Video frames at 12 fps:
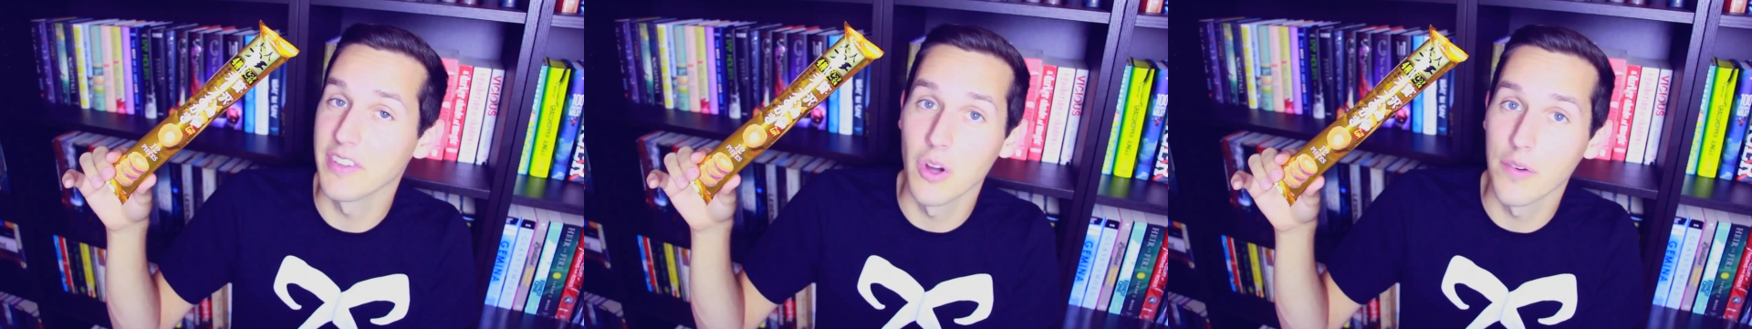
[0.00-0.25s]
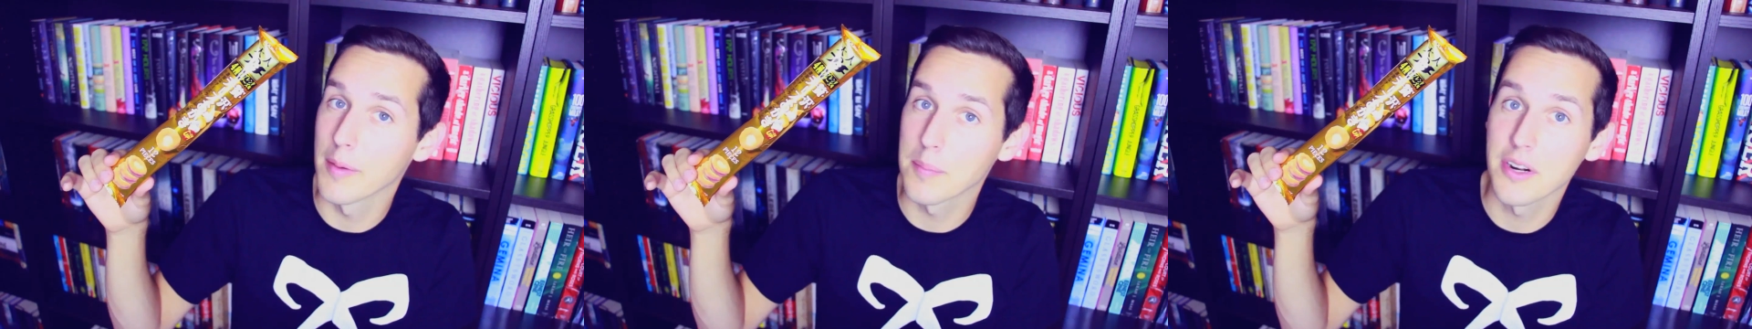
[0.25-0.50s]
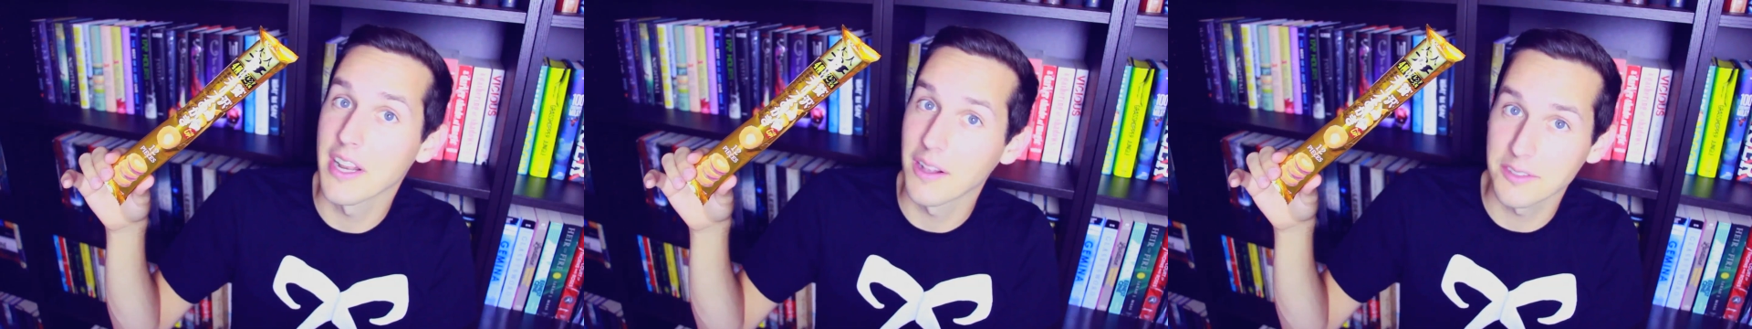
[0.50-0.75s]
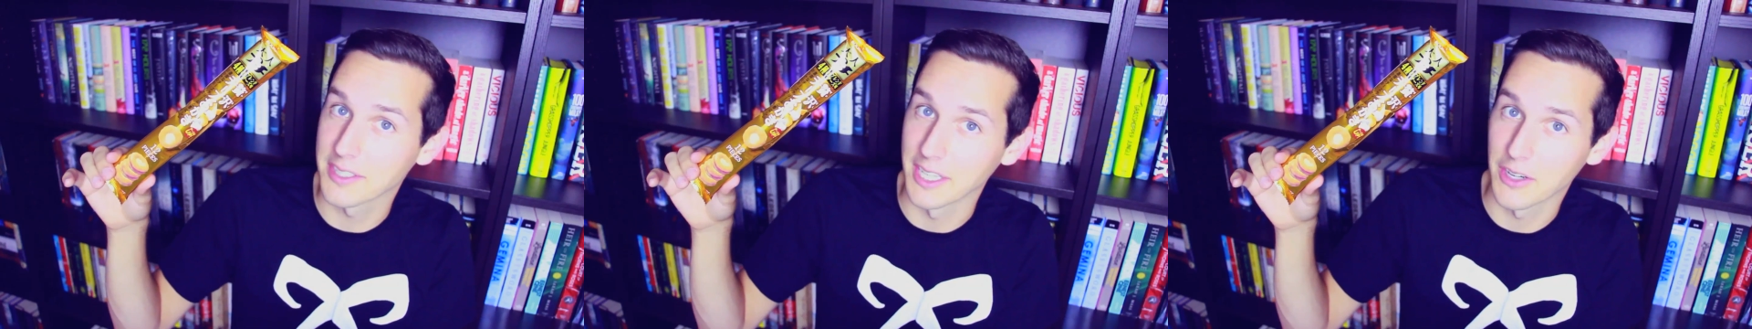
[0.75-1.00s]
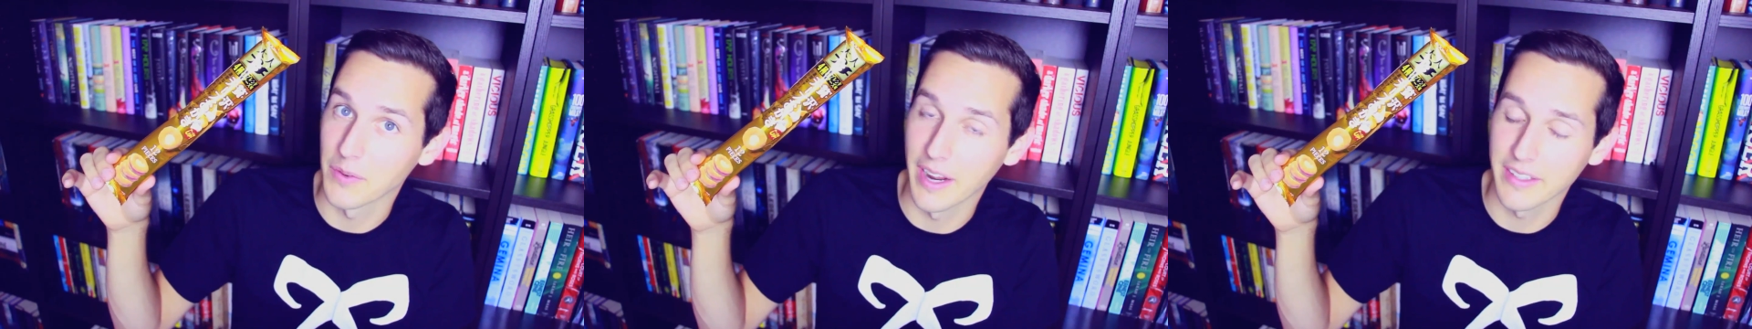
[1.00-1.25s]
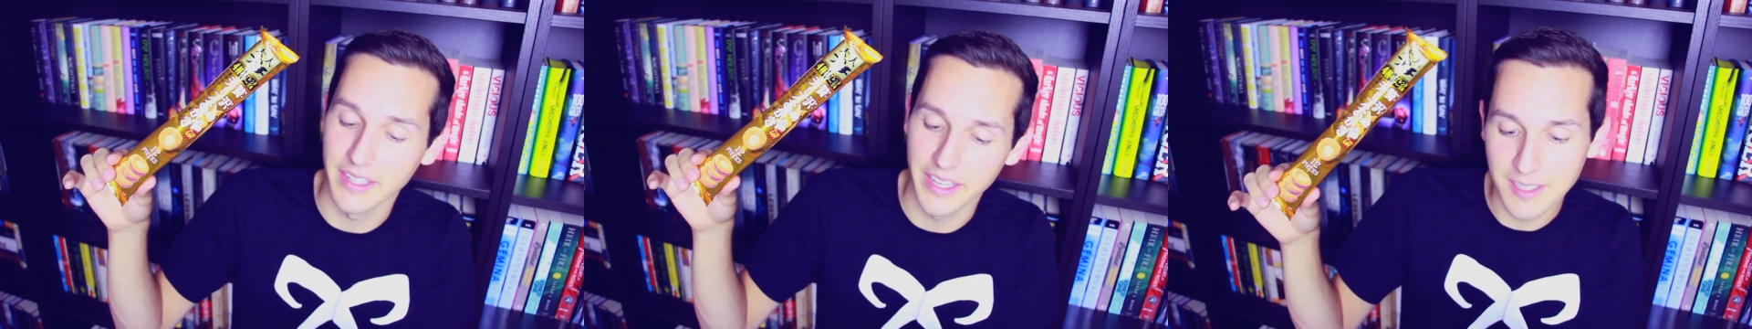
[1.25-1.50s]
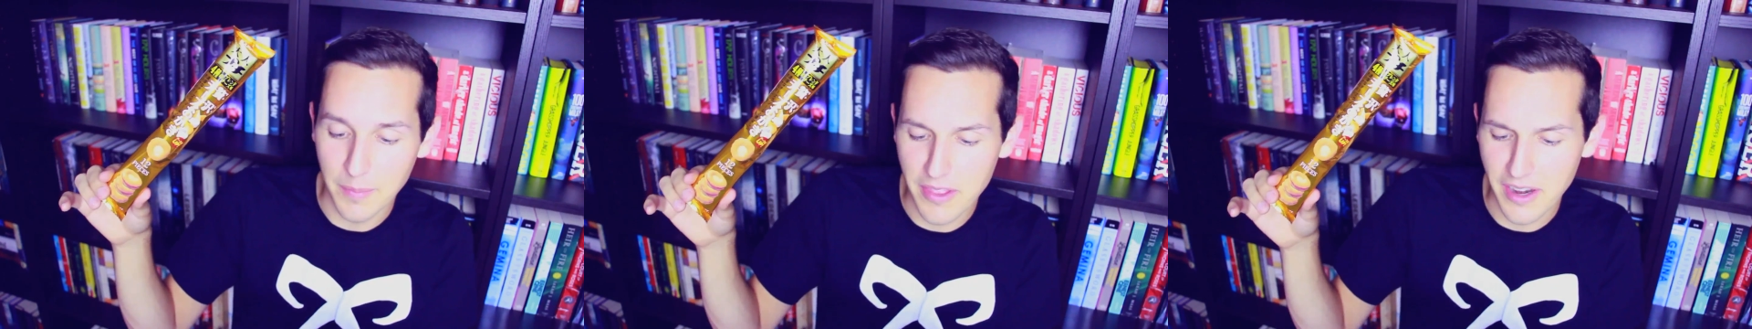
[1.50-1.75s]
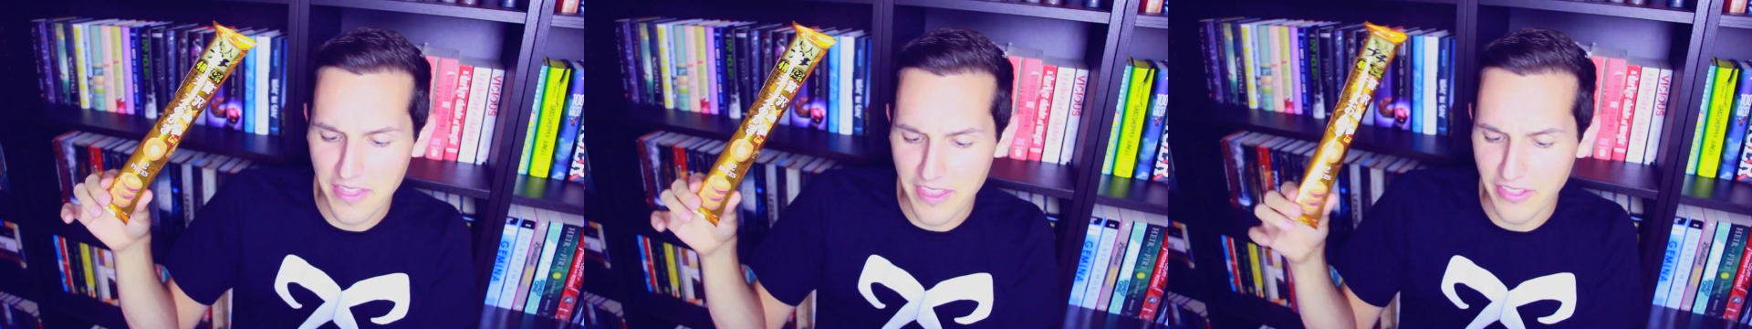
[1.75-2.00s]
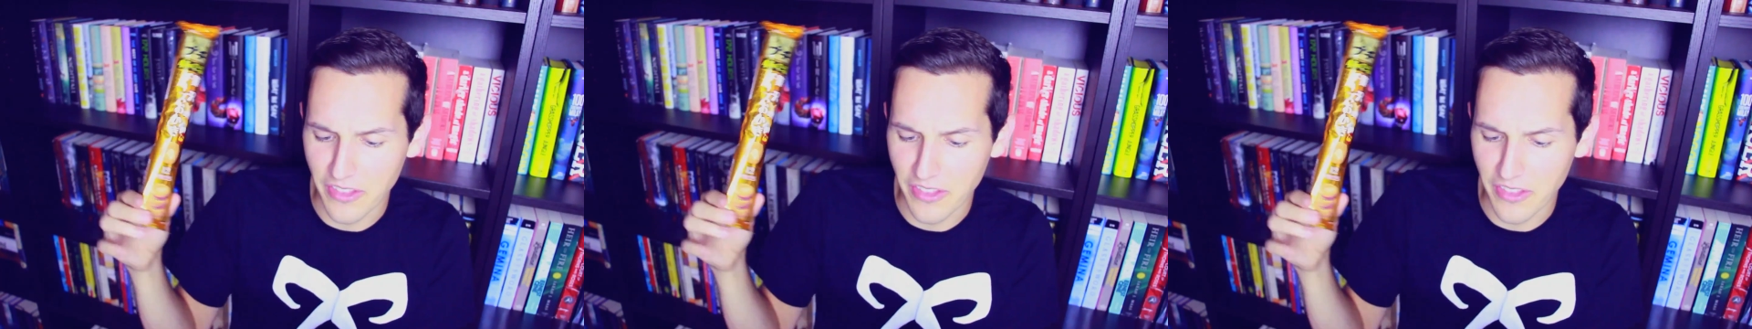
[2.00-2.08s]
even know if I'm pronouncing it correctly. Something that I think